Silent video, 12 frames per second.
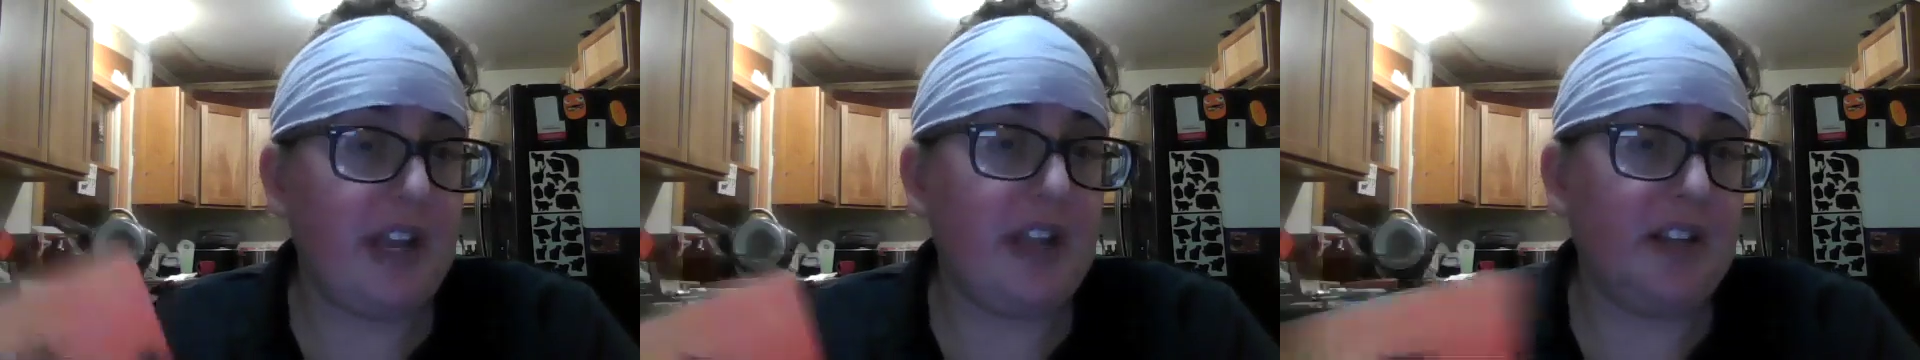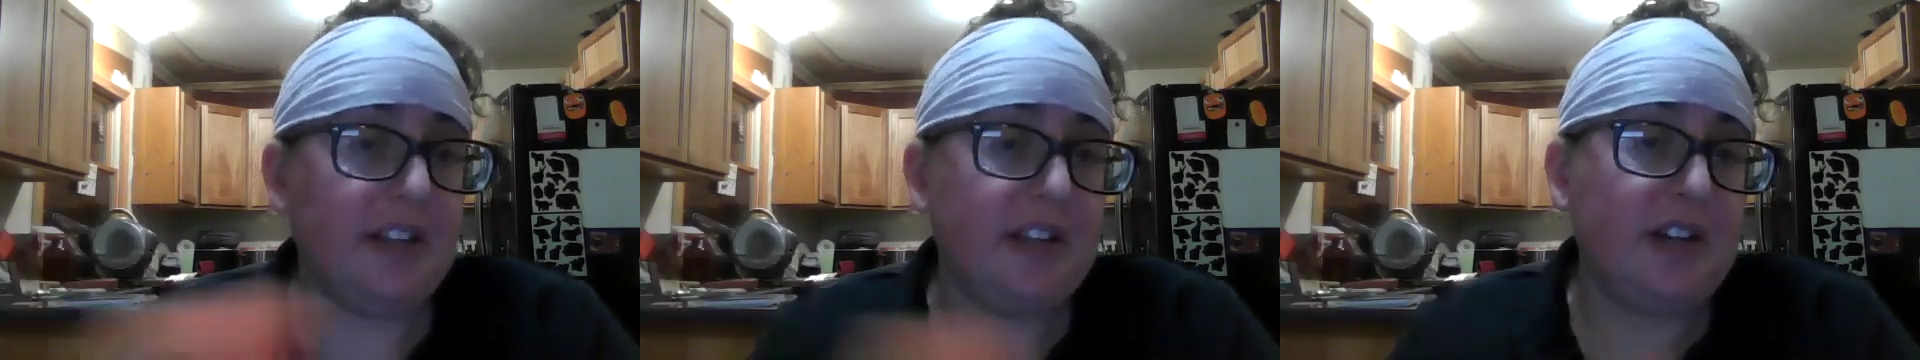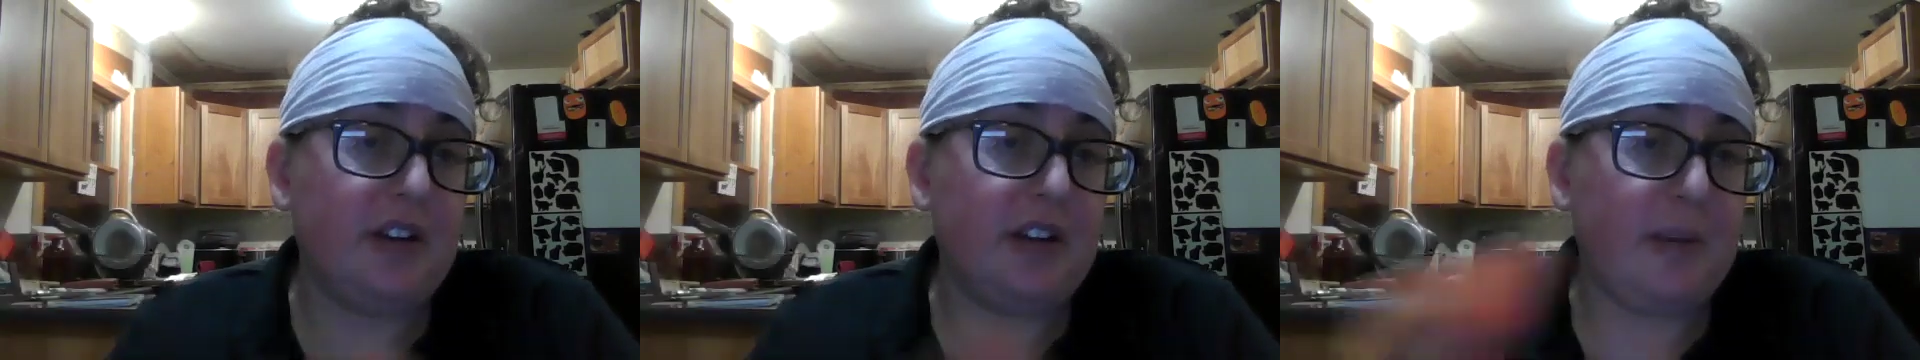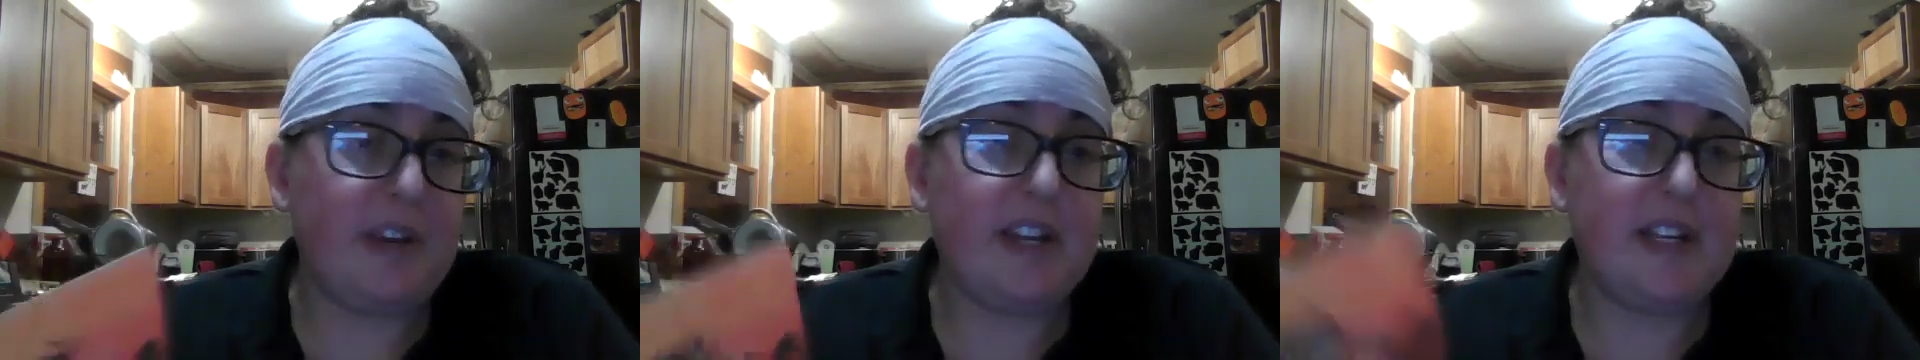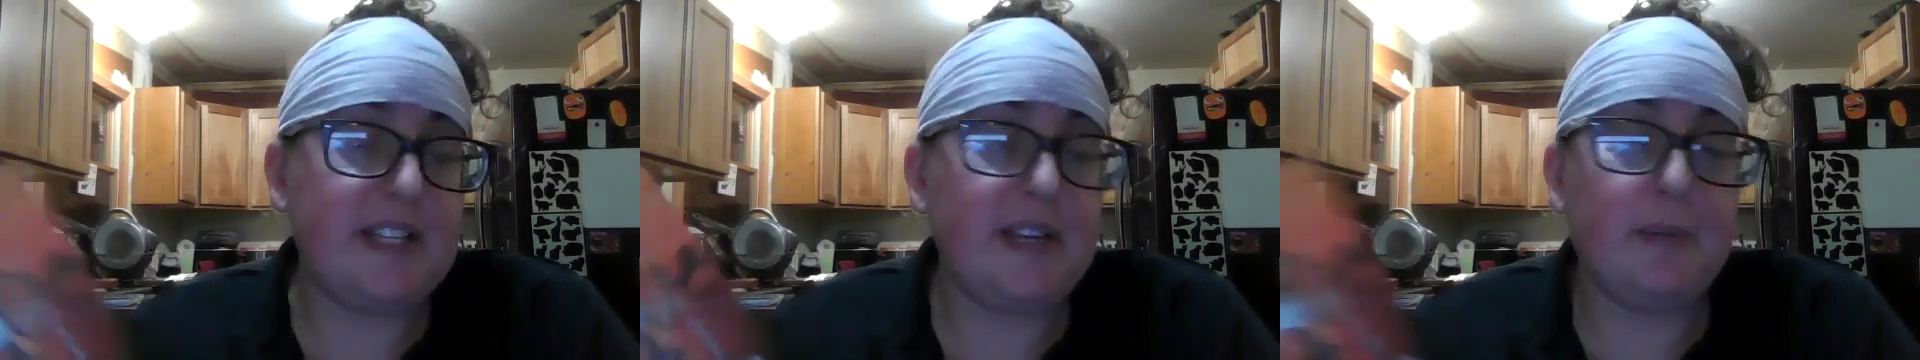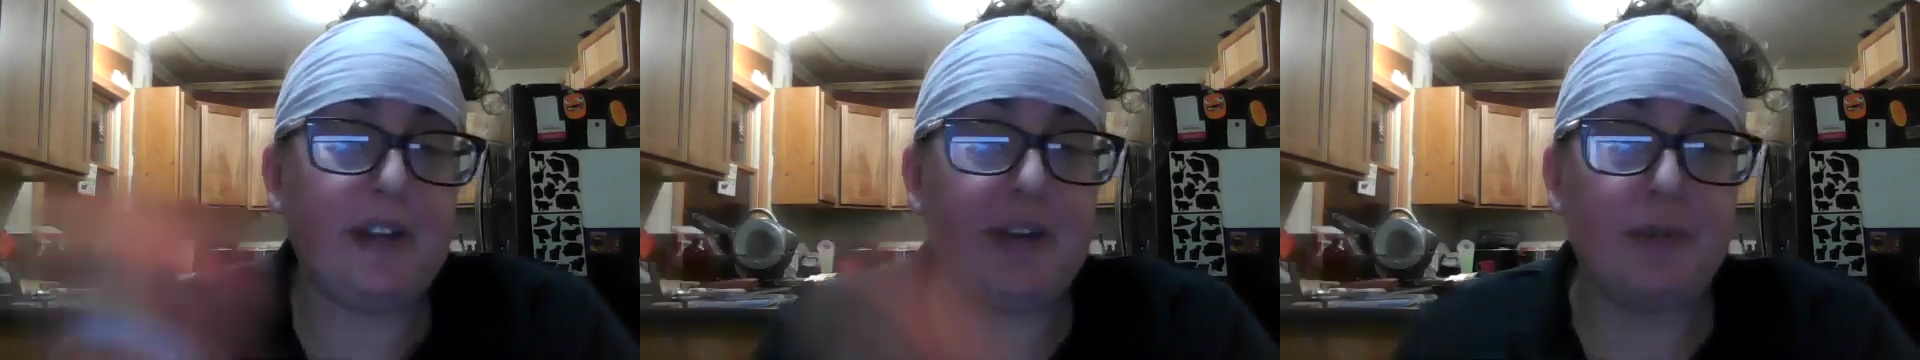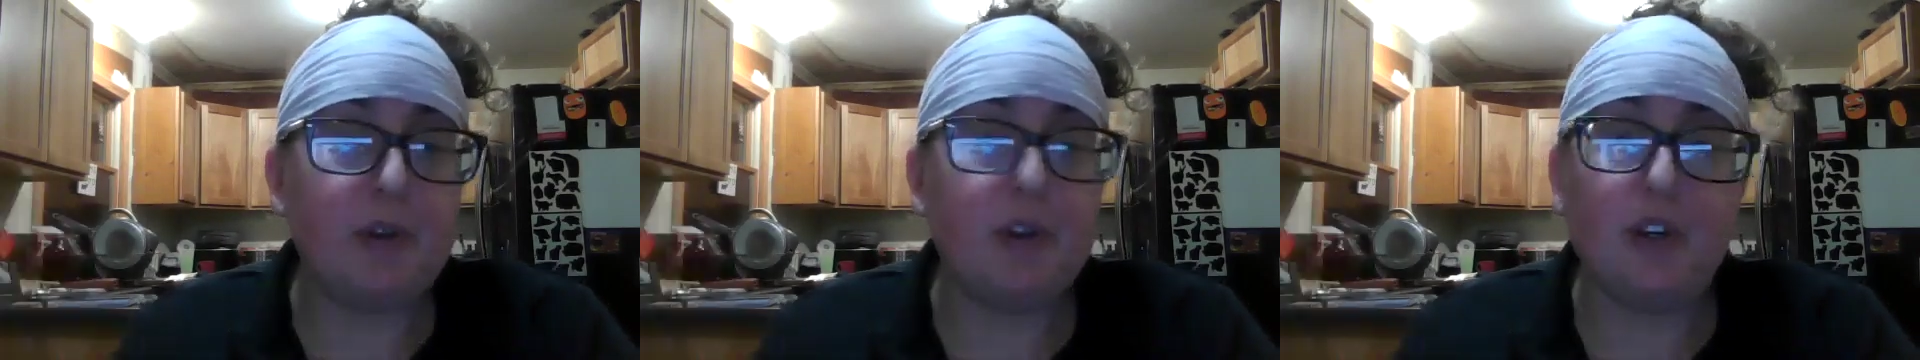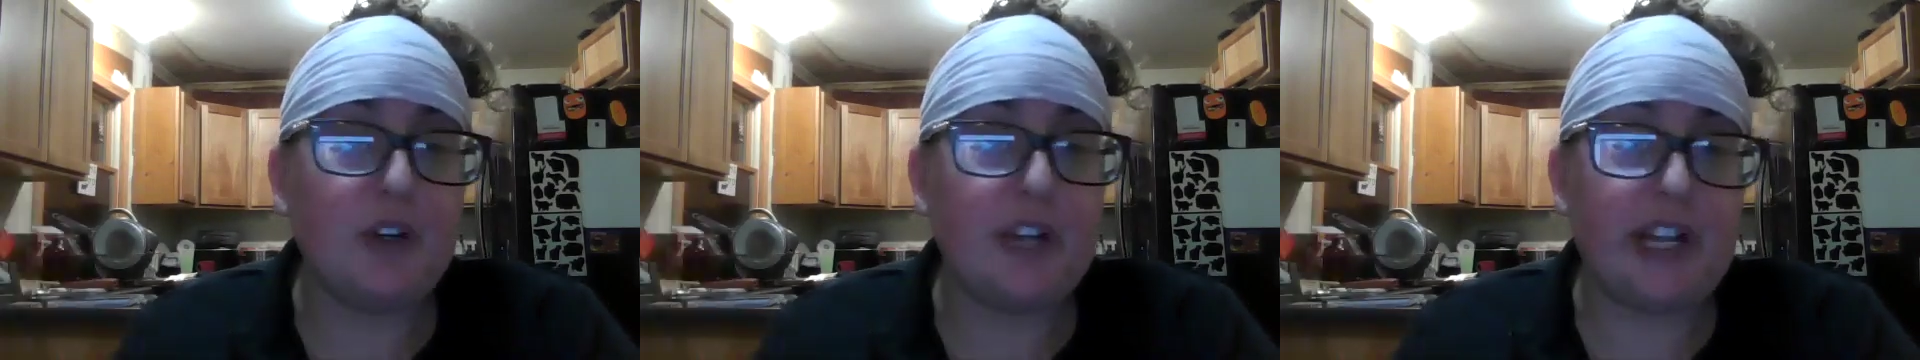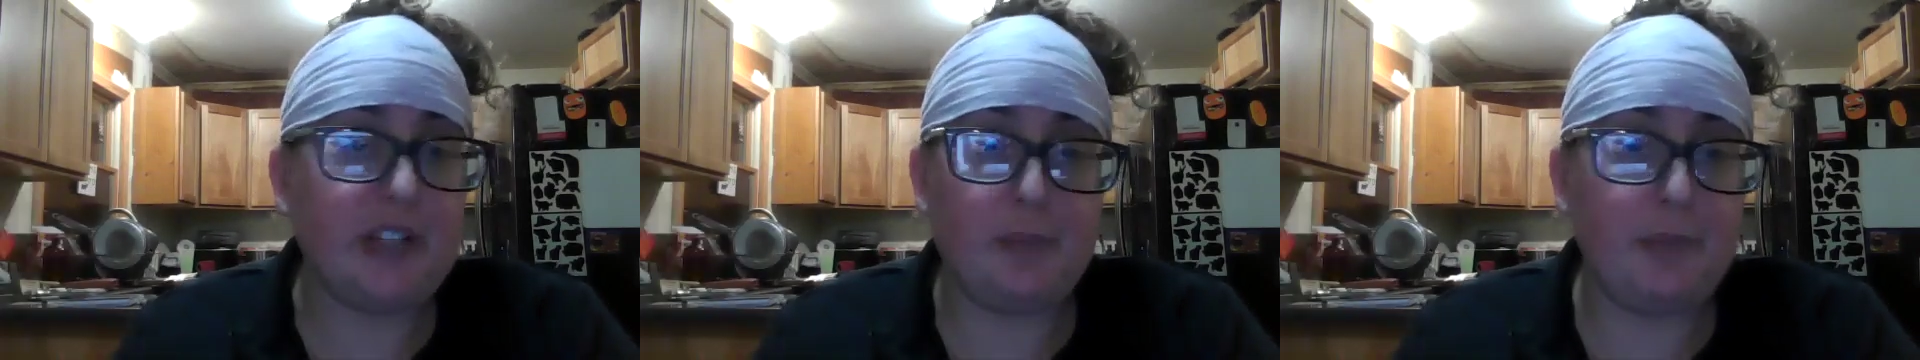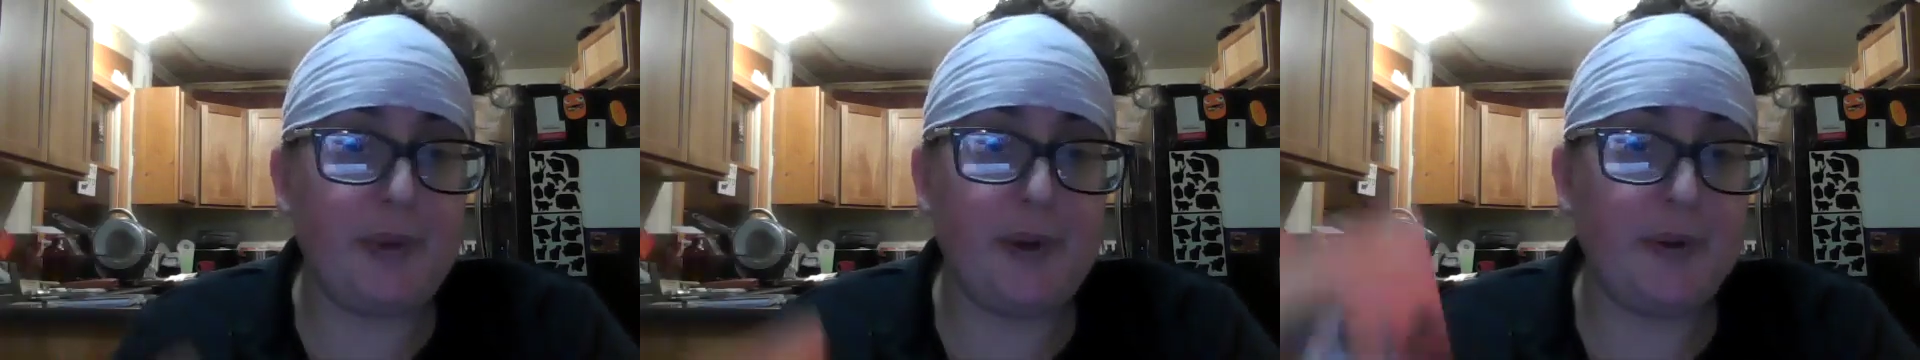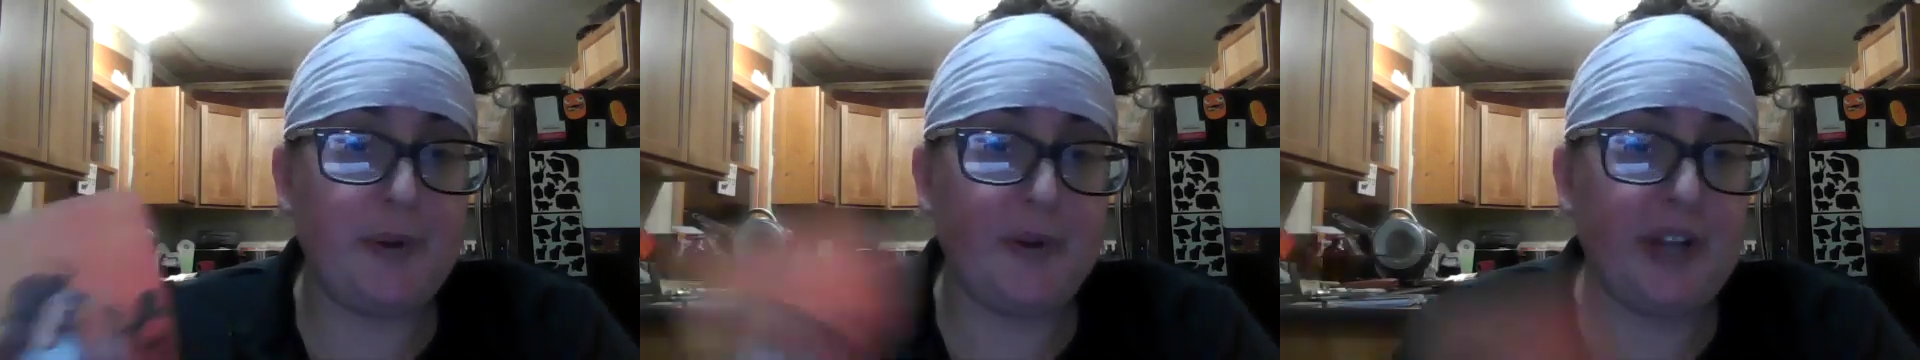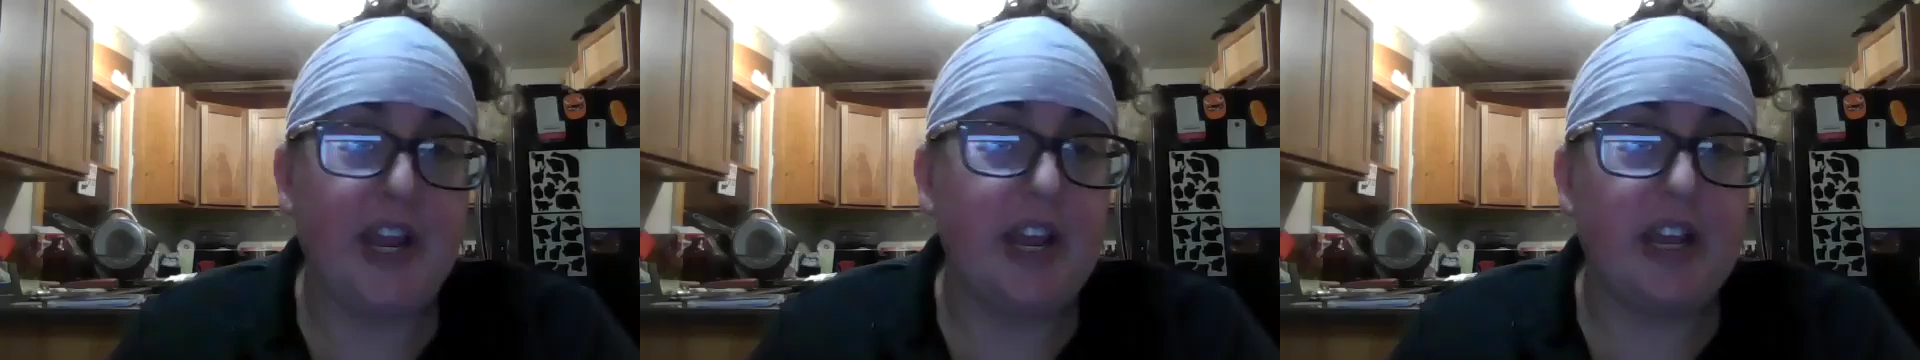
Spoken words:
It literally means even if you look at the moon,